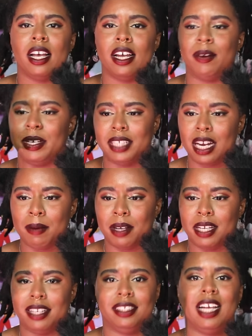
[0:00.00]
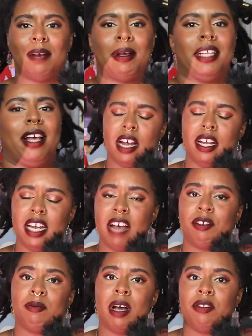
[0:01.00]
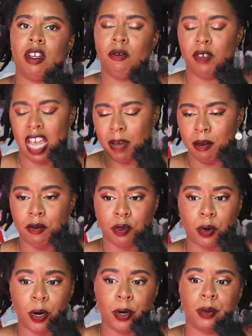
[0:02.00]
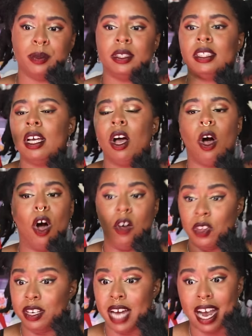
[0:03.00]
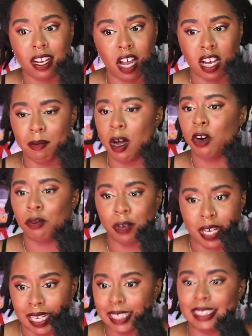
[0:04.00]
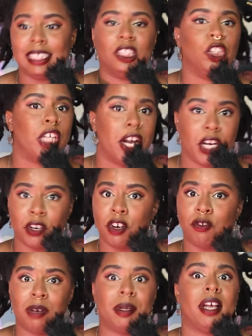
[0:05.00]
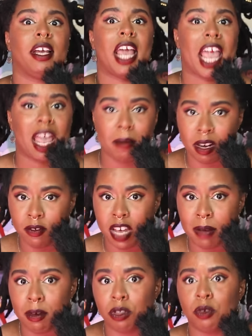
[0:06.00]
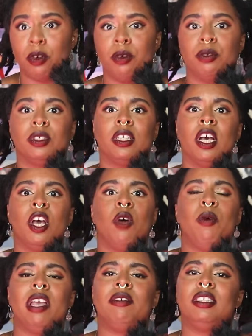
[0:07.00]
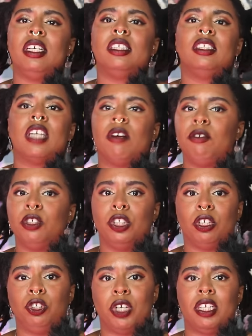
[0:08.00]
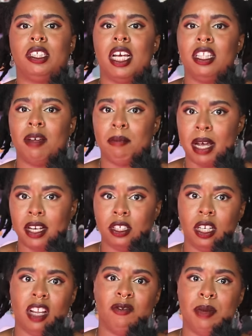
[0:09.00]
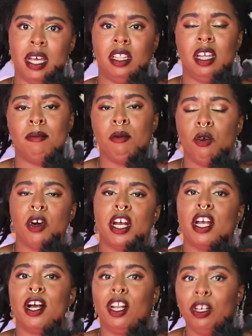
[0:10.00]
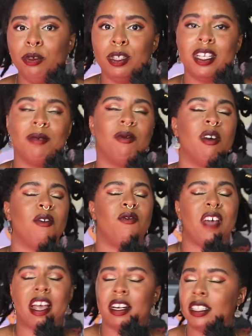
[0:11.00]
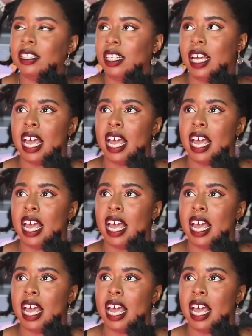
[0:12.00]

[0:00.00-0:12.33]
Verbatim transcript: Anyway, it's not about that. It's not about that. In the aftermath of Game of Thrones, all the dialogue about race and gender and rape that came out of Game of Thrones, we have seen several shows try to take the mantle of being the more inclusive fantasy